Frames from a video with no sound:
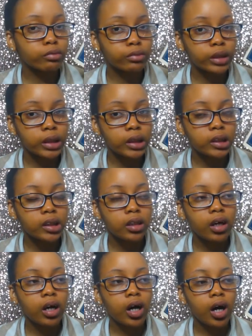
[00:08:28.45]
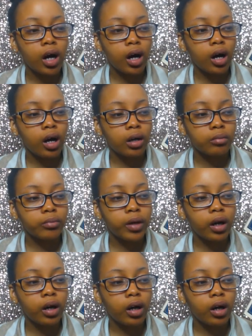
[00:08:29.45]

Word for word: read. Um,